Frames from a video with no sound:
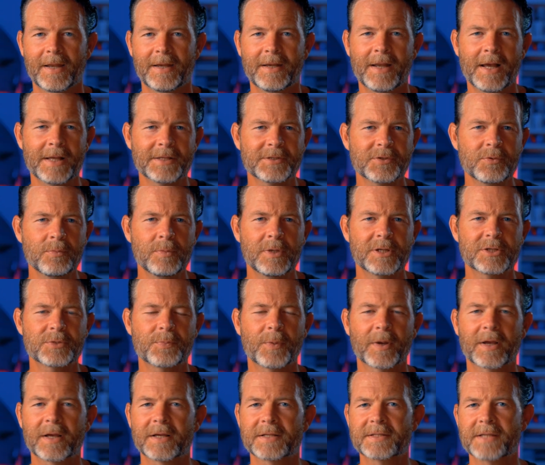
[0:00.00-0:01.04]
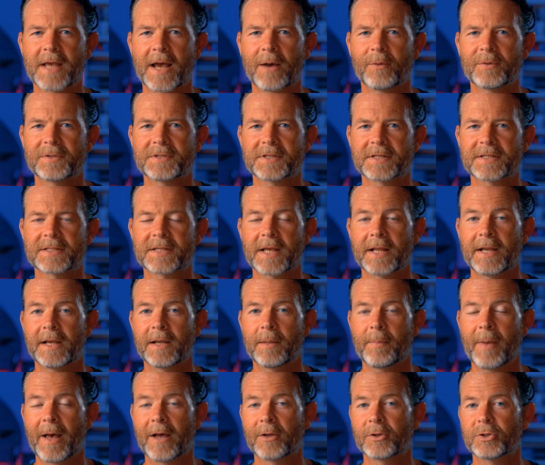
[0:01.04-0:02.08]
Not so much because I was
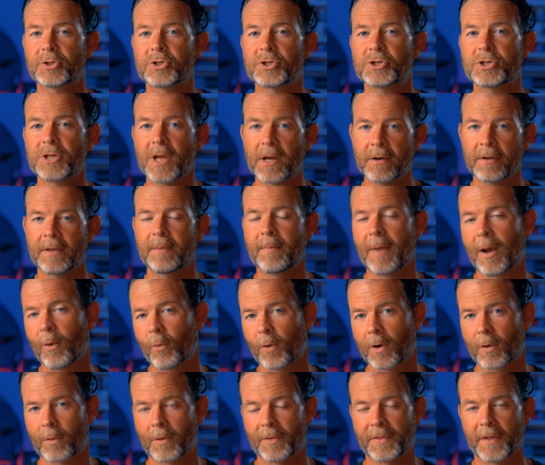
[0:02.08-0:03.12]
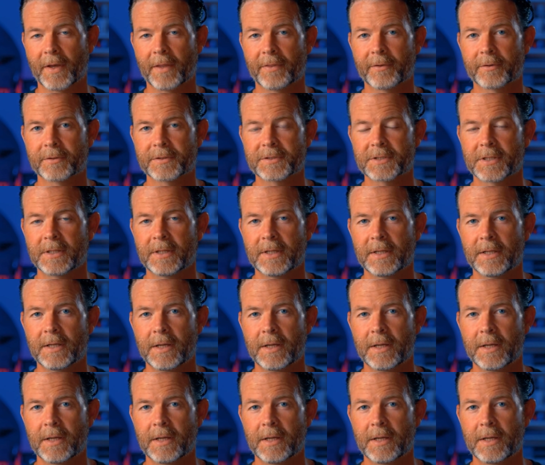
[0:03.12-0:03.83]
excited about sharing my work with others,